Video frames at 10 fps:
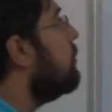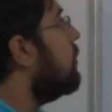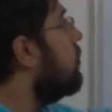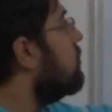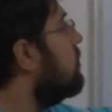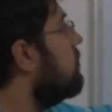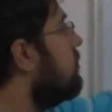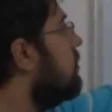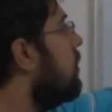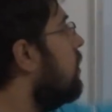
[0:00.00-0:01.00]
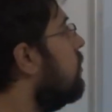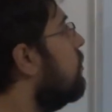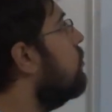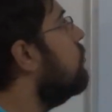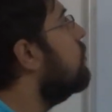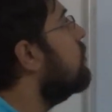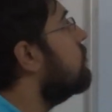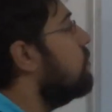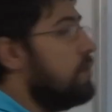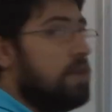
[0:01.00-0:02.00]
because this is an under root,
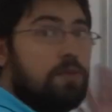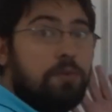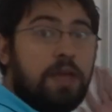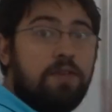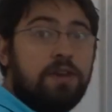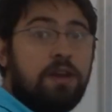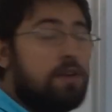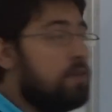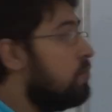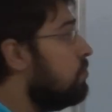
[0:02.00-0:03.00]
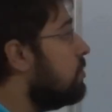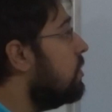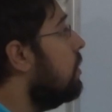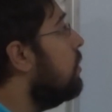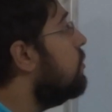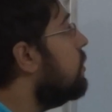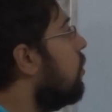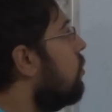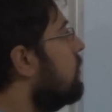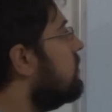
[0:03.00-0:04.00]
so whenever we have an under root, we
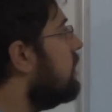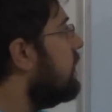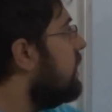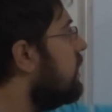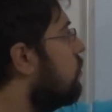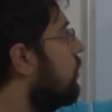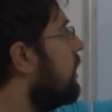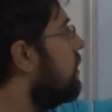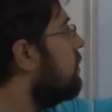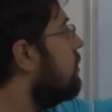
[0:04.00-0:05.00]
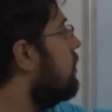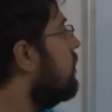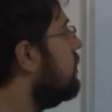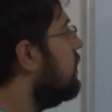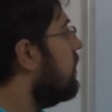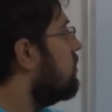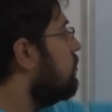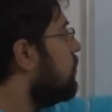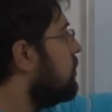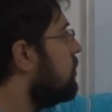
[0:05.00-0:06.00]
always inequate the
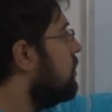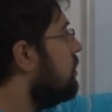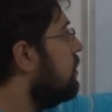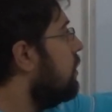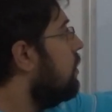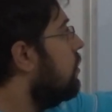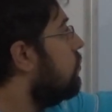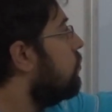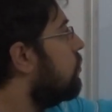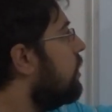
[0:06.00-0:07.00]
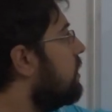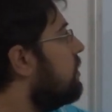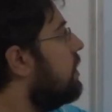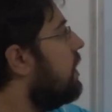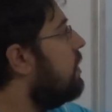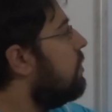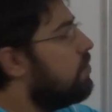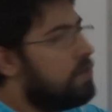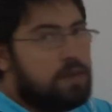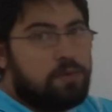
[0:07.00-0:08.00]
expression to greater than
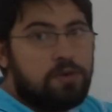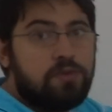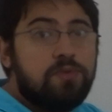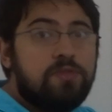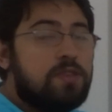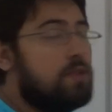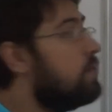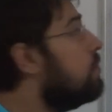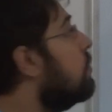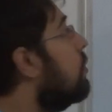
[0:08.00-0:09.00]
or equal to 0.